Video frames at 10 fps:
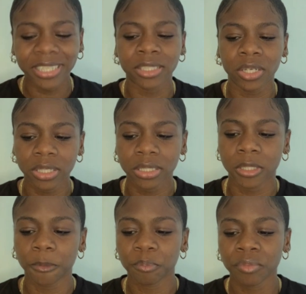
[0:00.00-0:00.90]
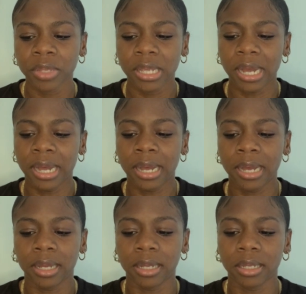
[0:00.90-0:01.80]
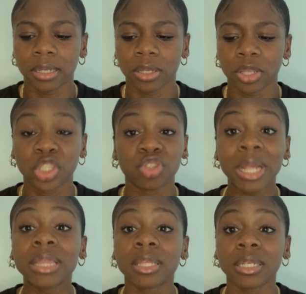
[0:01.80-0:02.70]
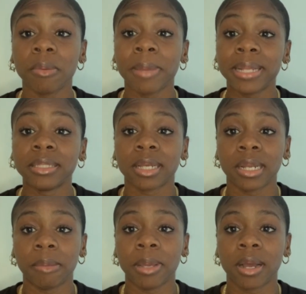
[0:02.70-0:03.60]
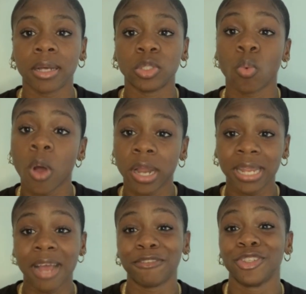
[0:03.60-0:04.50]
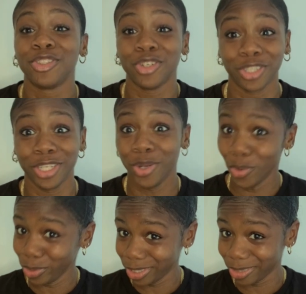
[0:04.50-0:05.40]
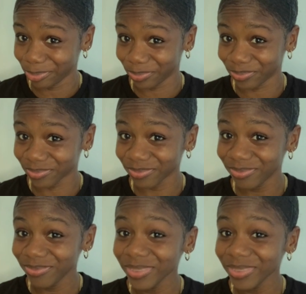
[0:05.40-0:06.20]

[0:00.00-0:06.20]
it does uh, strengthen you mentally because one, you have to trust the coach. Mm-hmm.